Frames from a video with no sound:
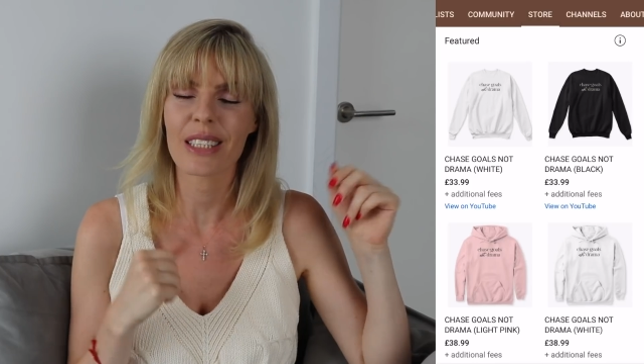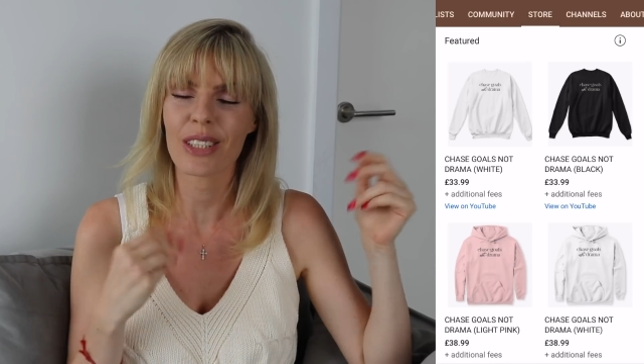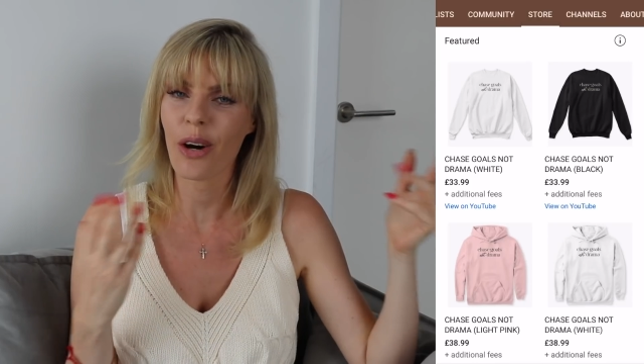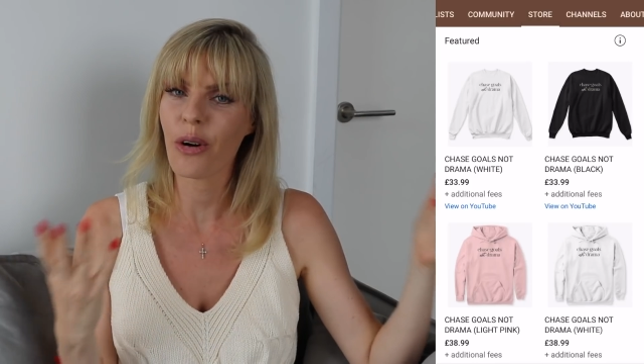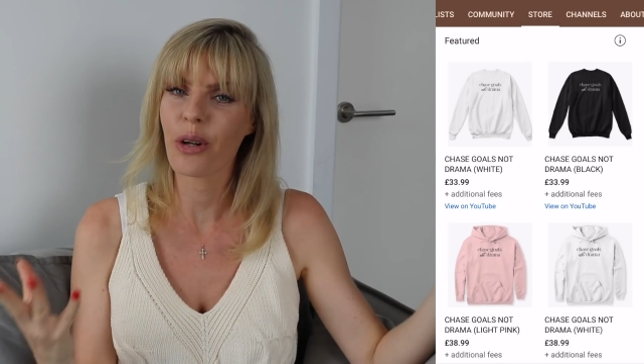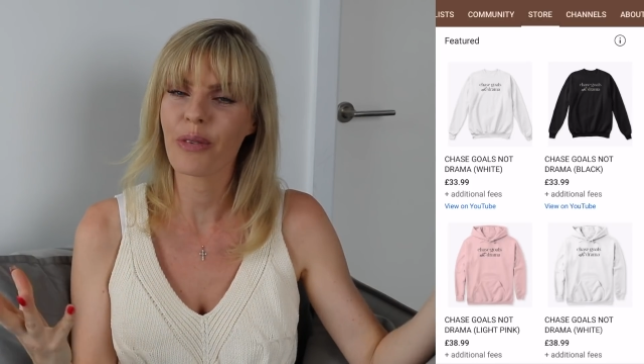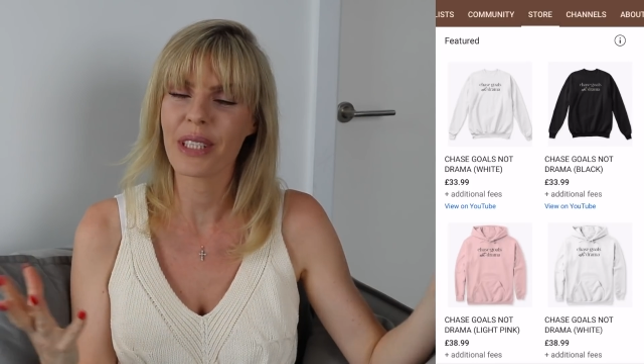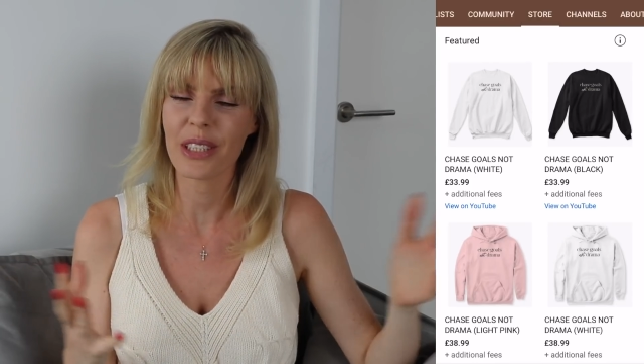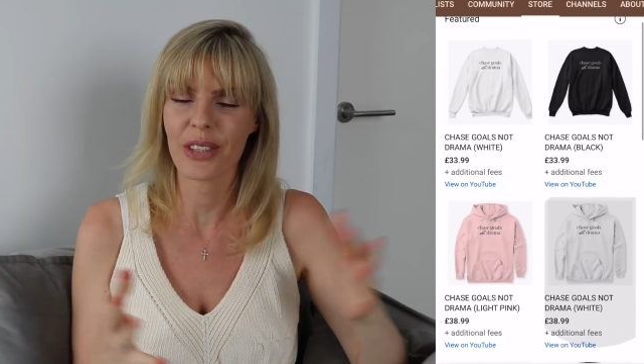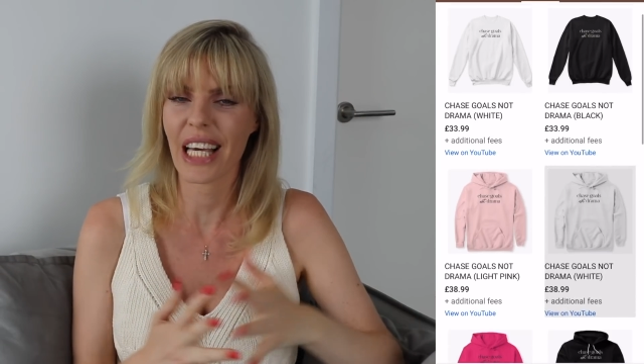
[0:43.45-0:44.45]
as
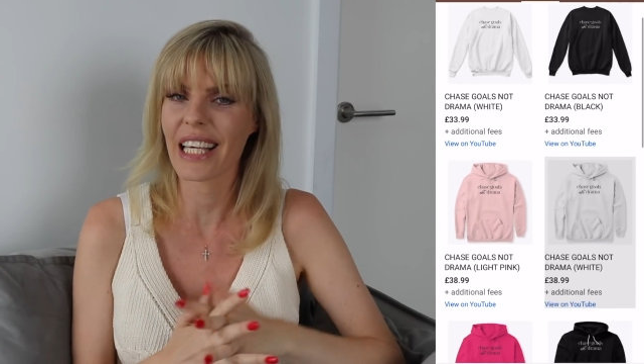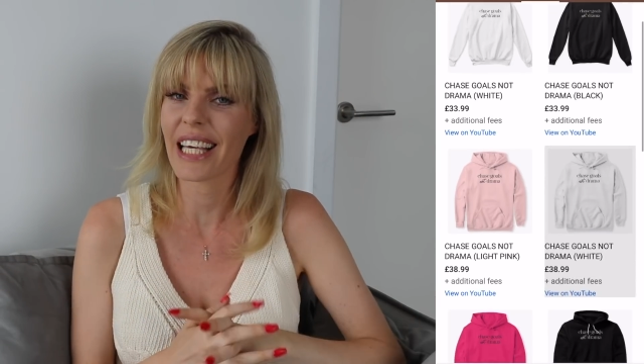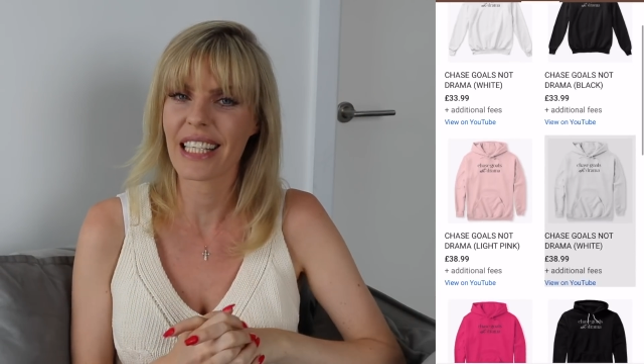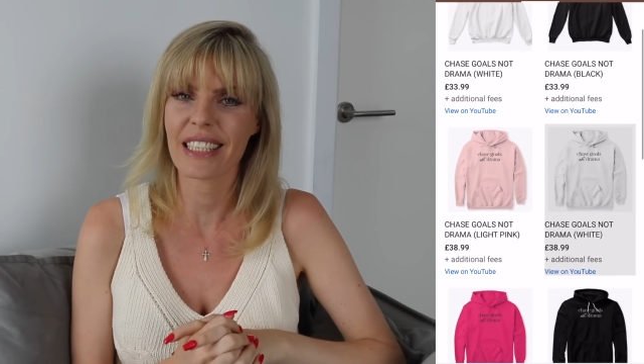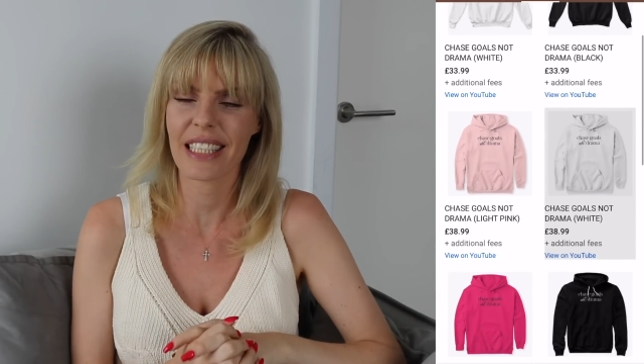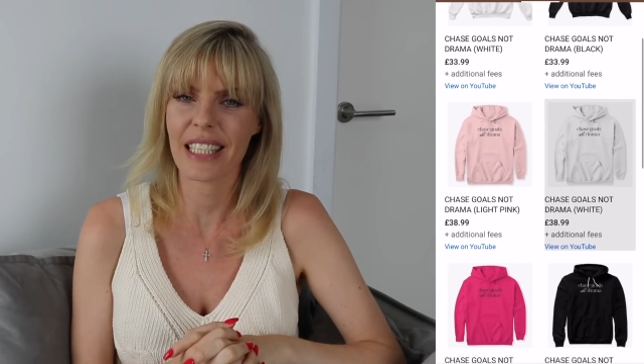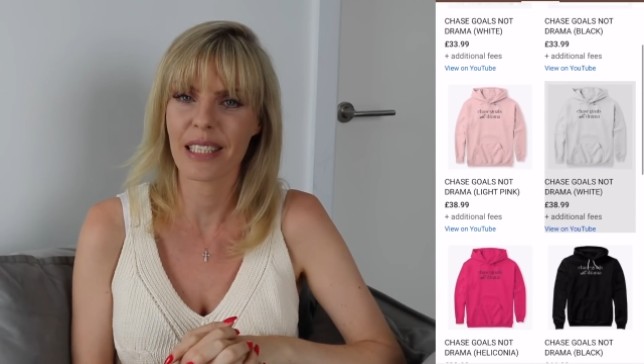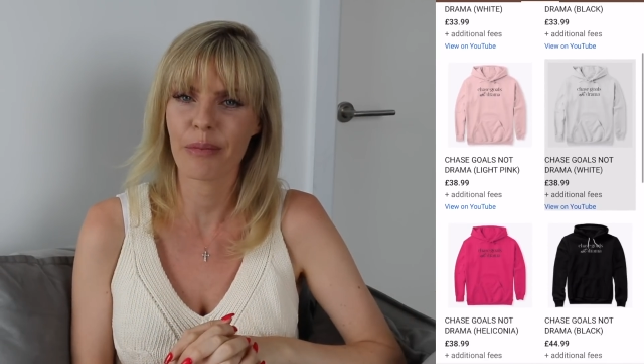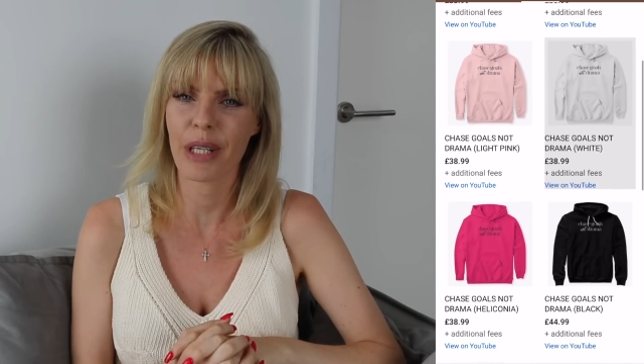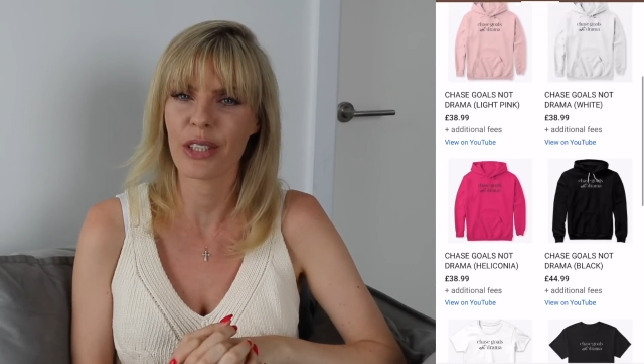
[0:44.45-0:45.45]
always, you can get it
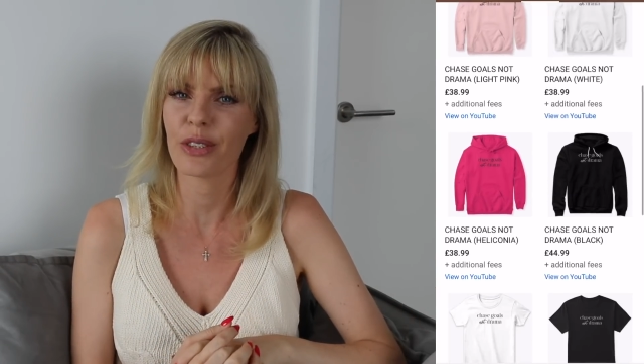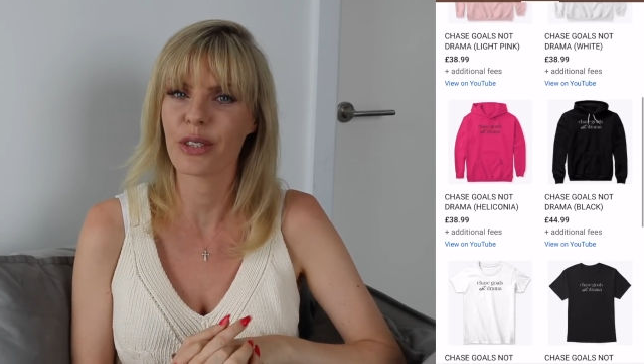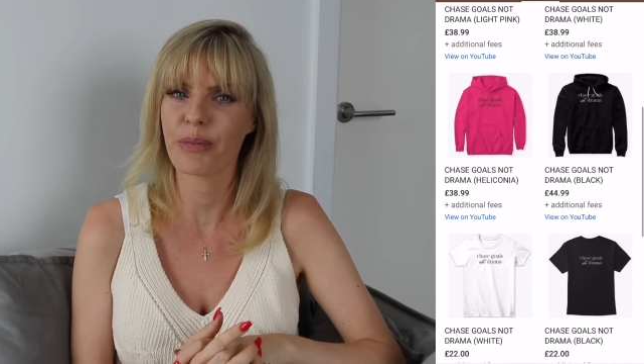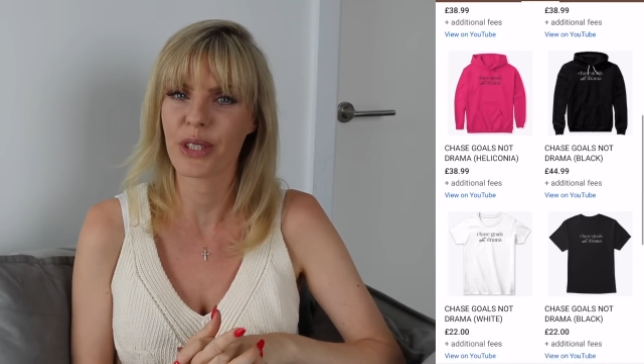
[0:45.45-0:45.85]
in my YouTube